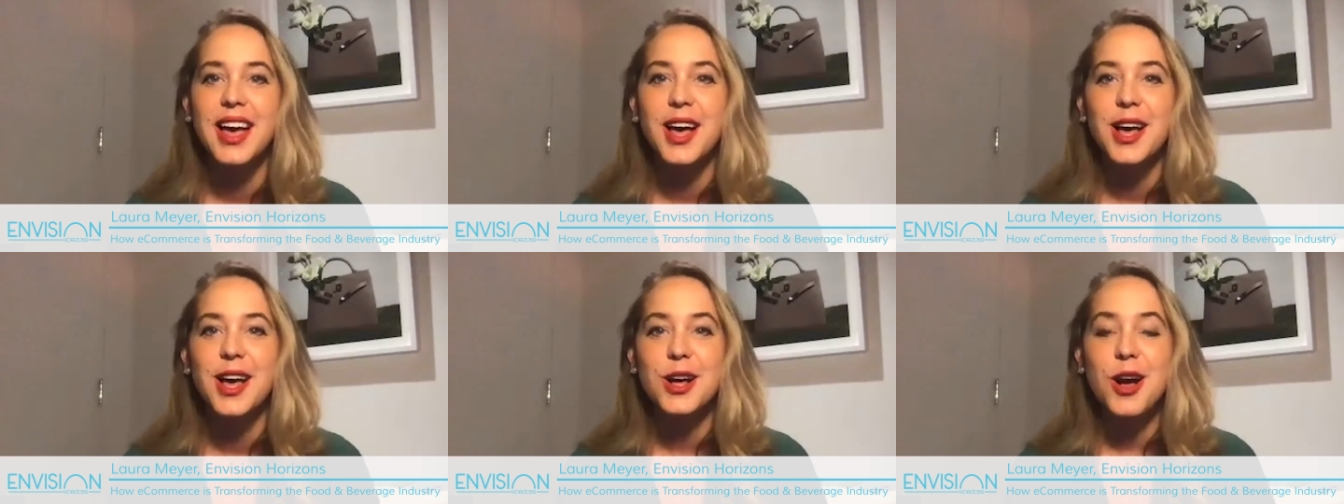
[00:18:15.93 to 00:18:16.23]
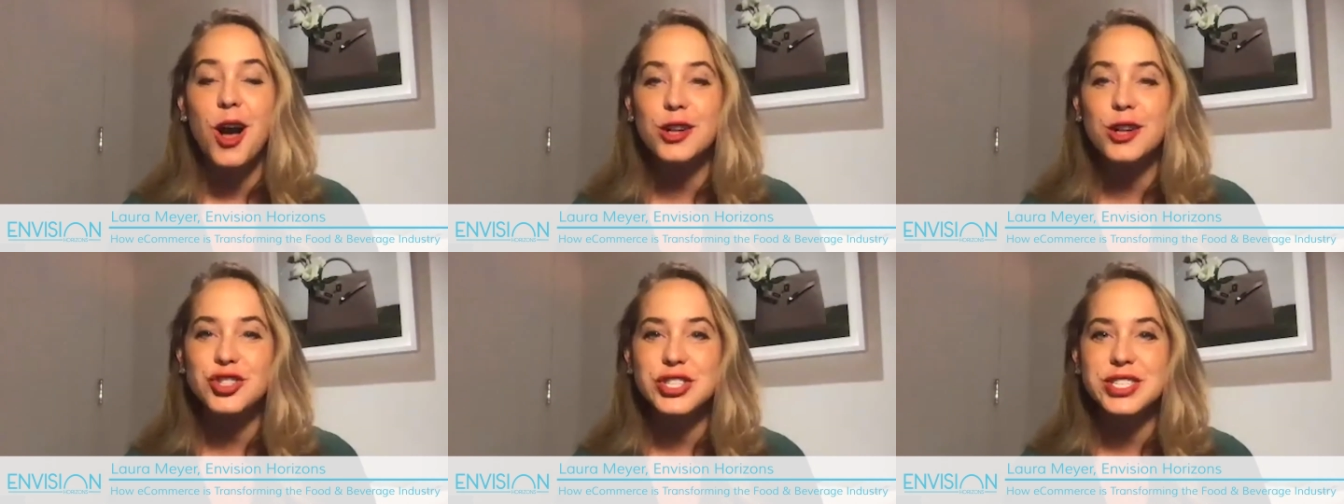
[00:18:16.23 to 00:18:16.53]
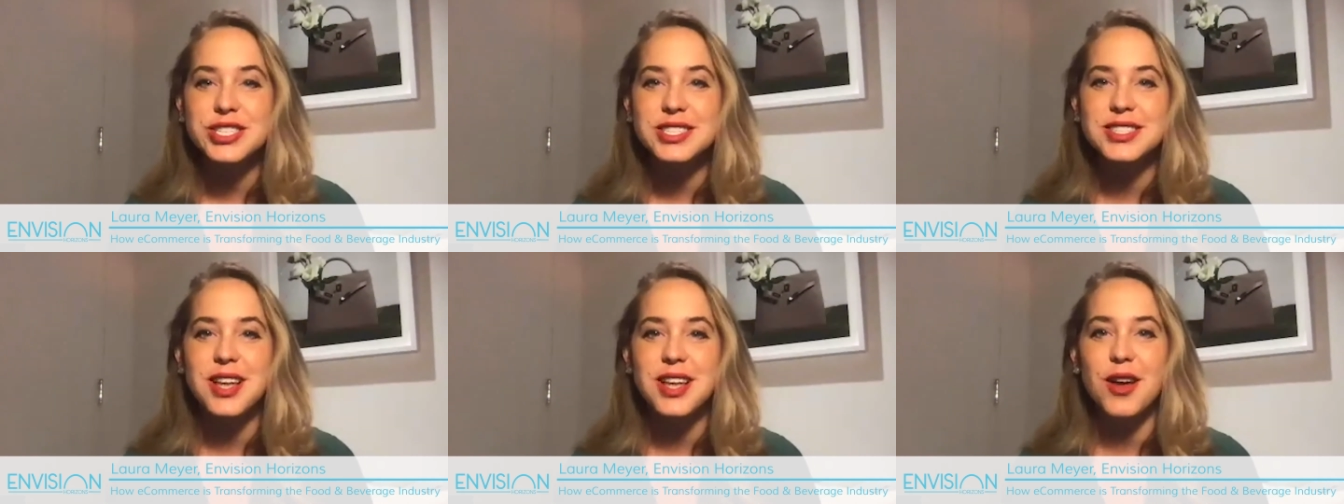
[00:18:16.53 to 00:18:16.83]

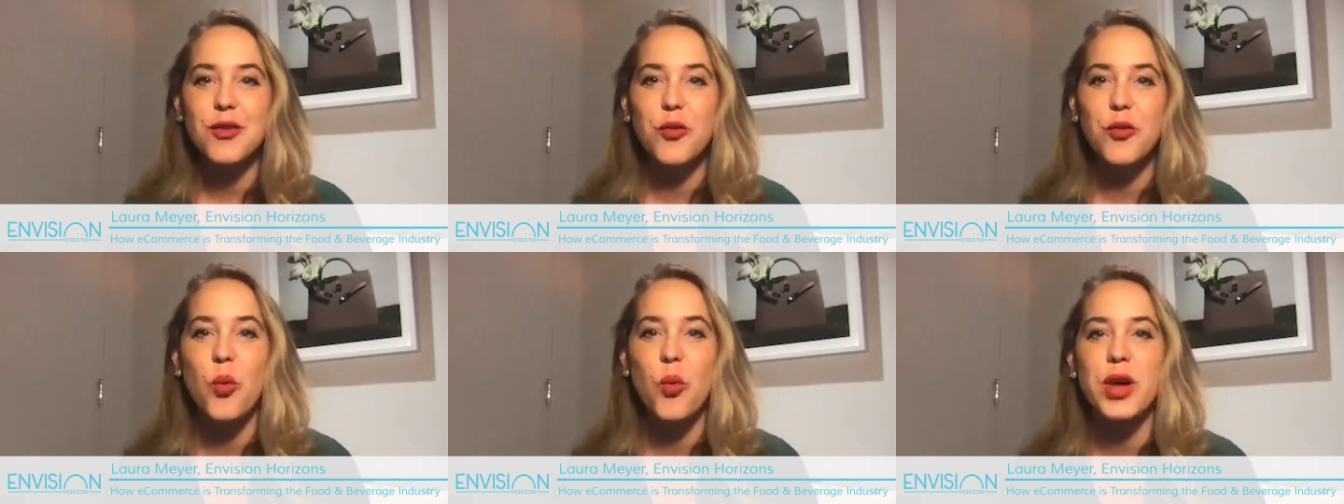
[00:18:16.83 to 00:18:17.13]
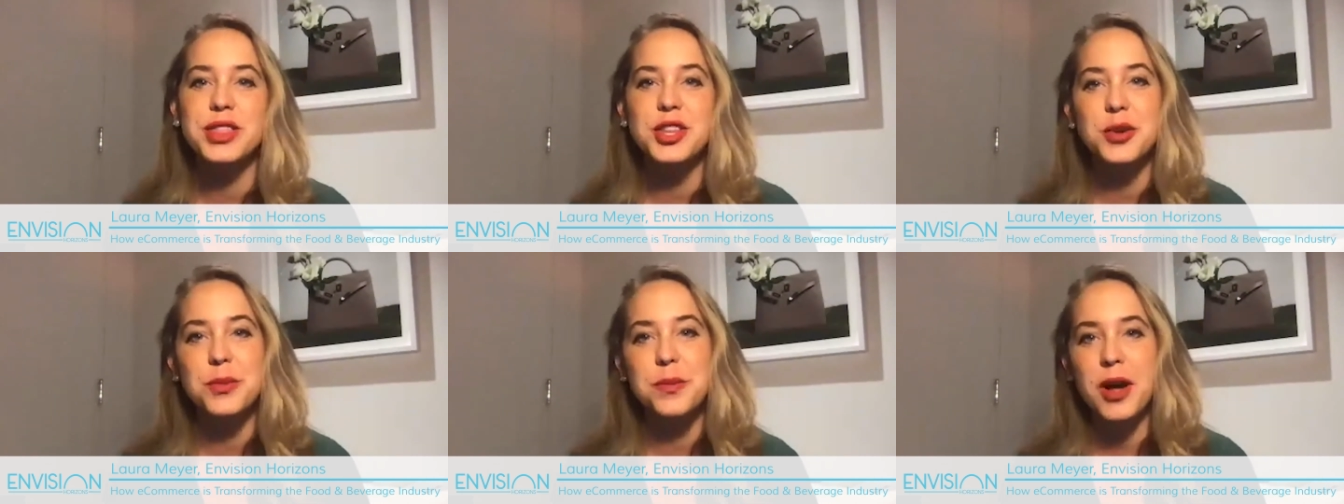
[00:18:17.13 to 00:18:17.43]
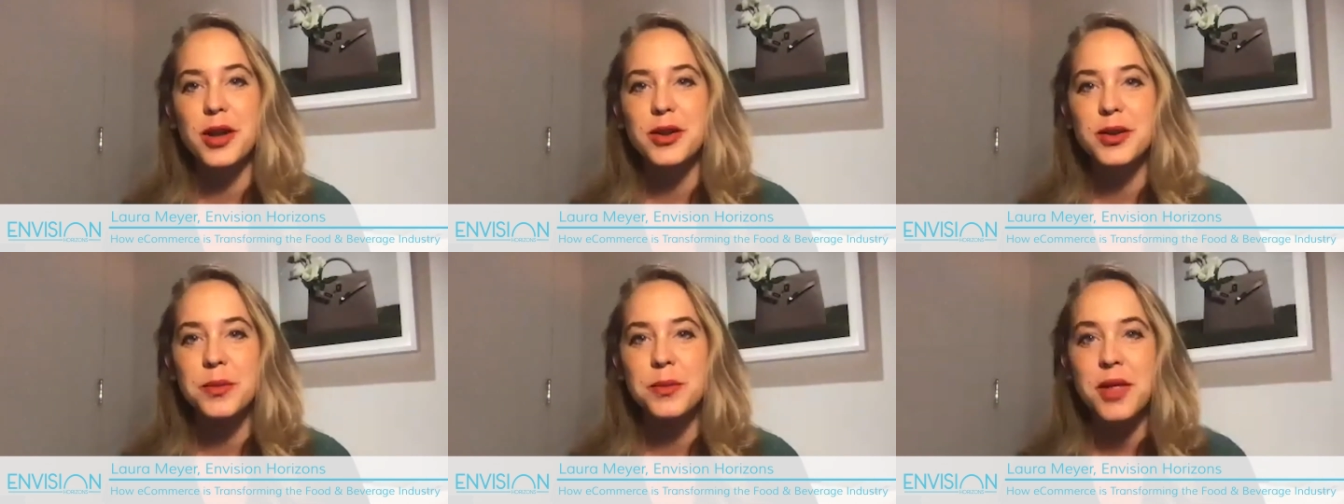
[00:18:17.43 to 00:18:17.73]
conscious of what their
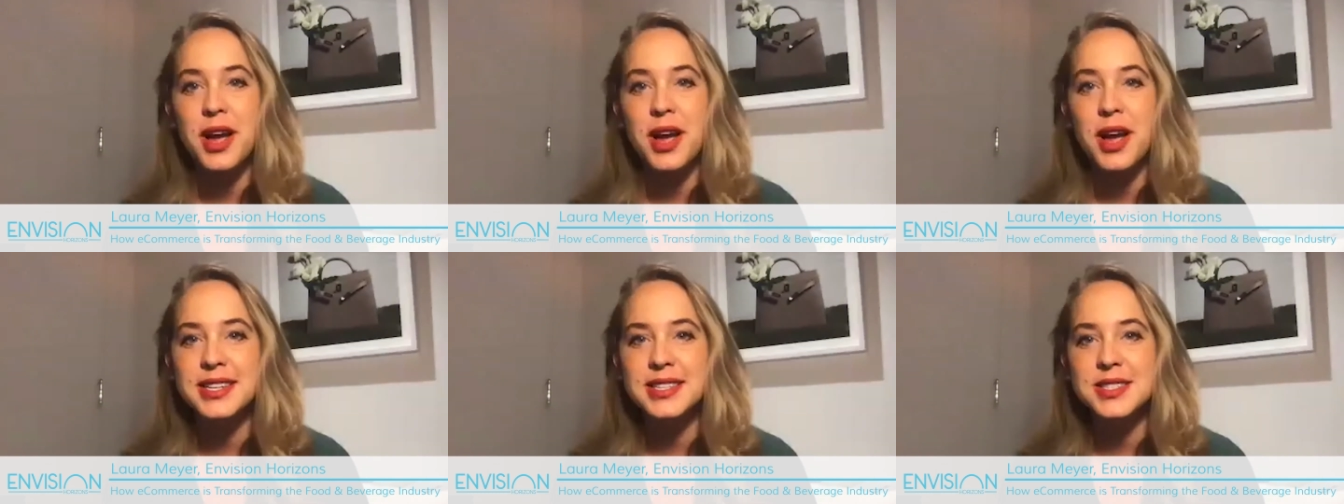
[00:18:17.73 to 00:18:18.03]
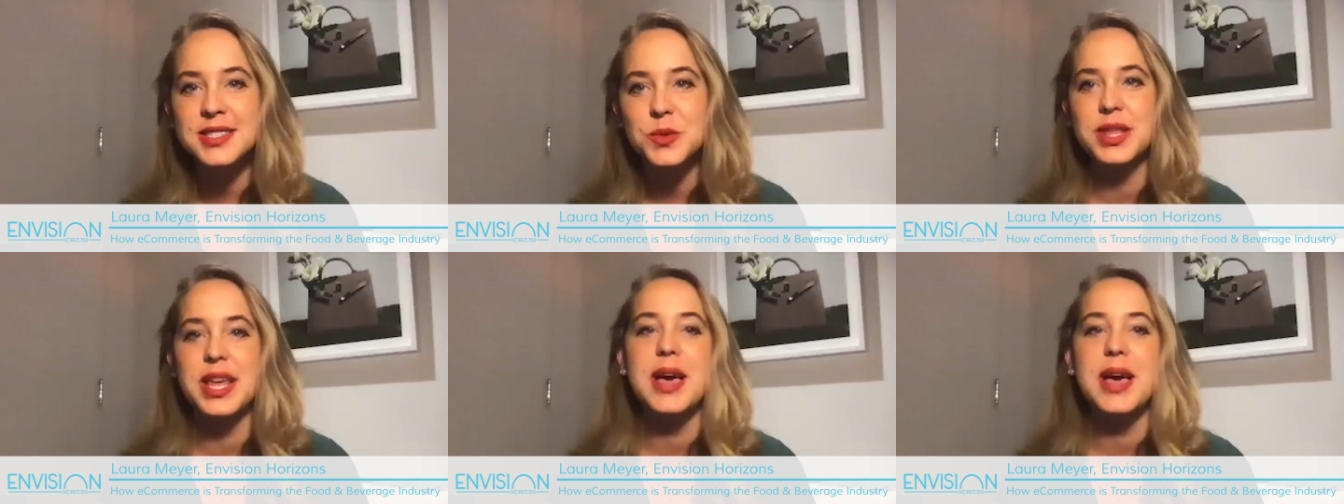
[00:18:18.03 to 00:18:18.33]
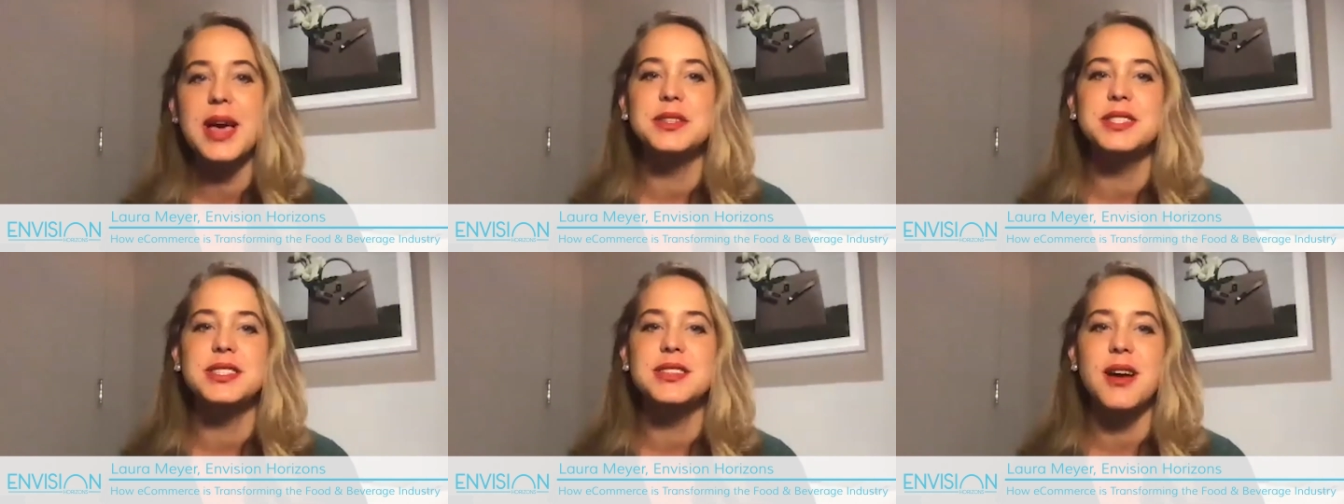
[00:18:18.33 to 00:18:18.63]
bottom line is with
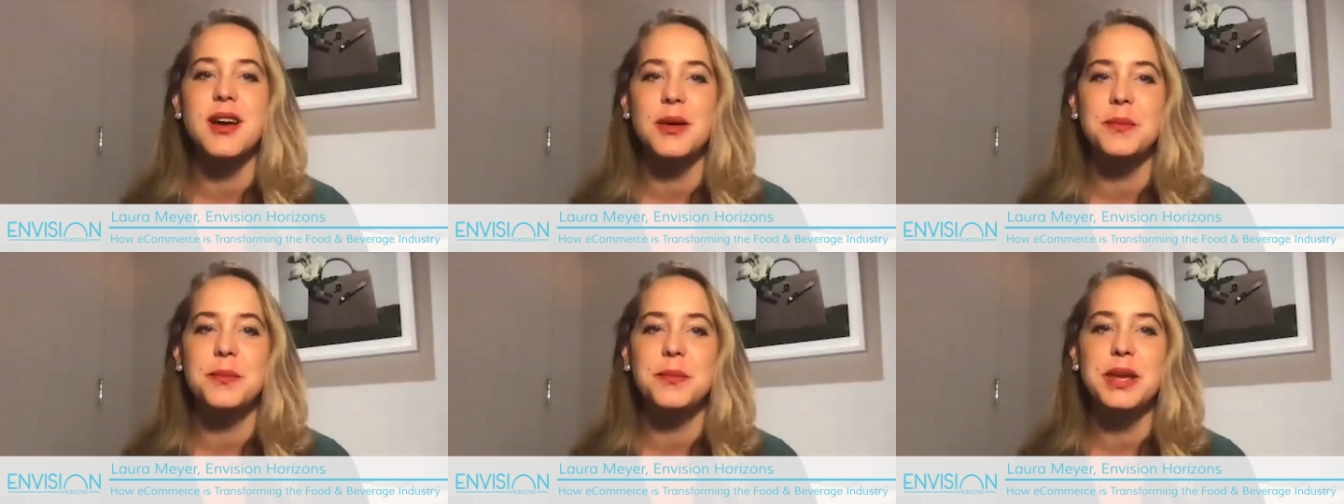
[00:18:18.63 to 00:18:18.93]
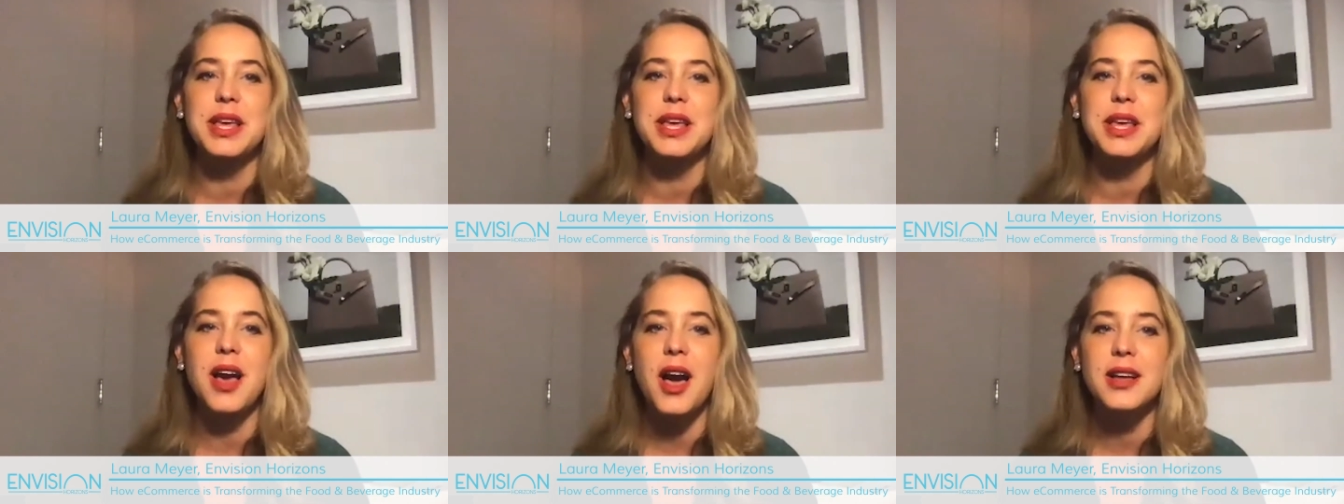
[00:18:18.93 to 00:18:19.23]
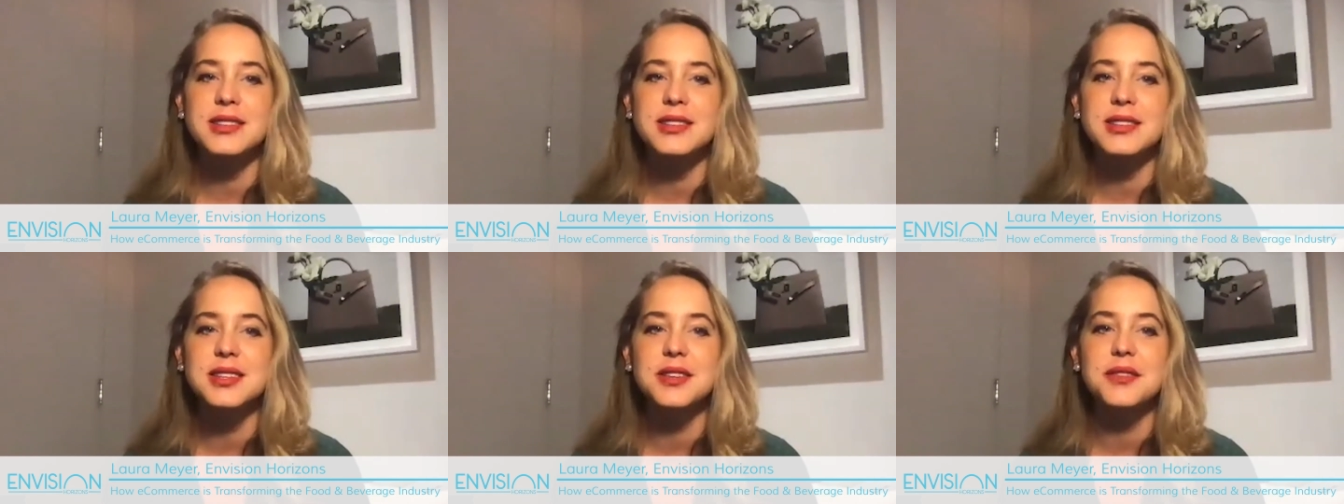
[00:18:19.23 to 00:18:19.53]
Amazon
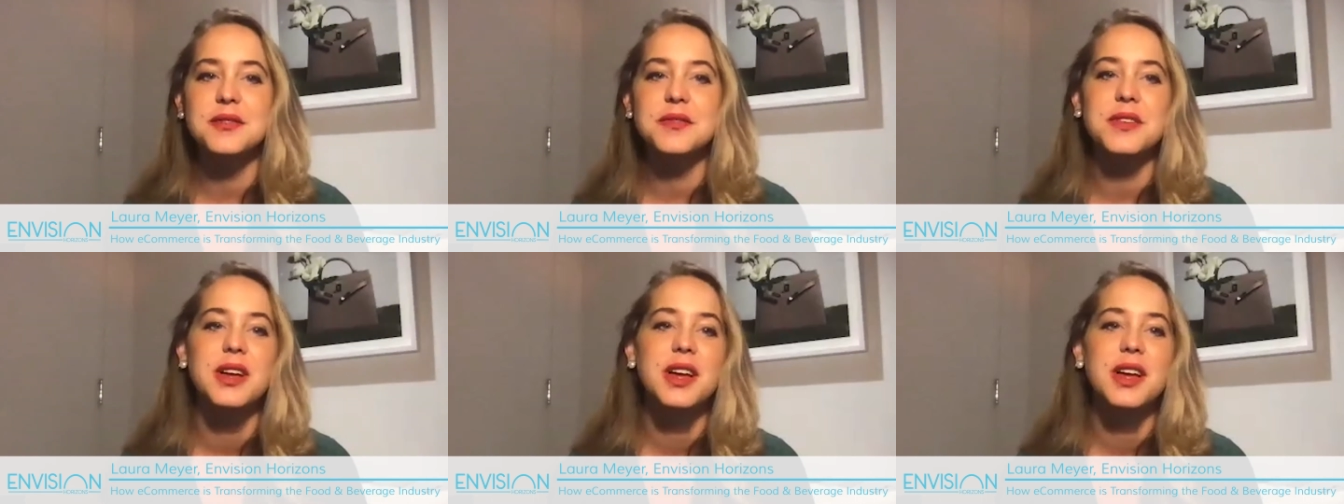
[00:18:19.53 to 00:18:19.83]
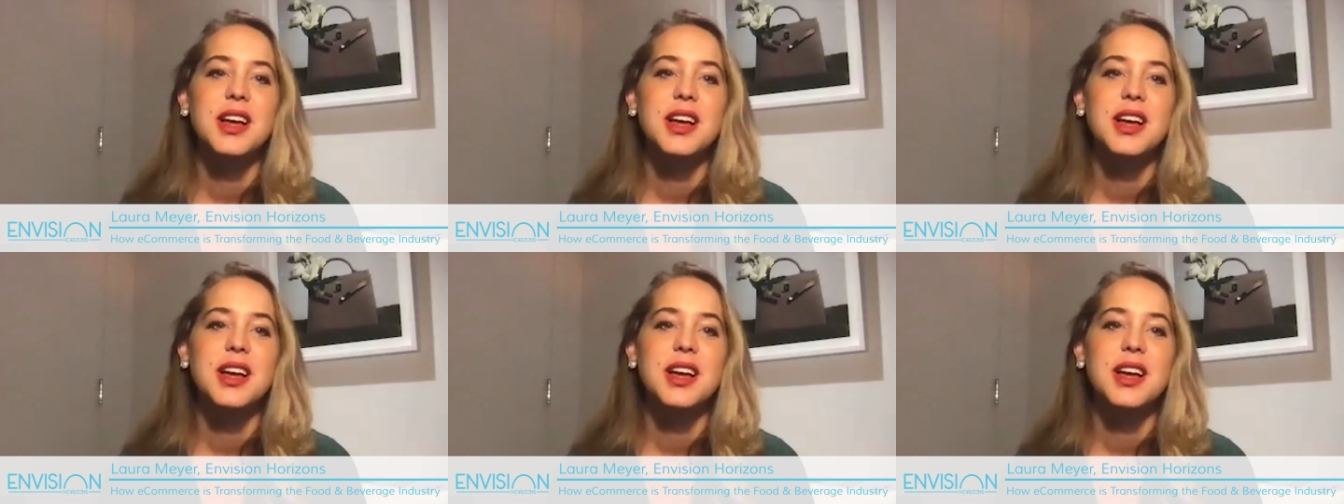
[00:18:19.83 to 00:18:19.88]
because of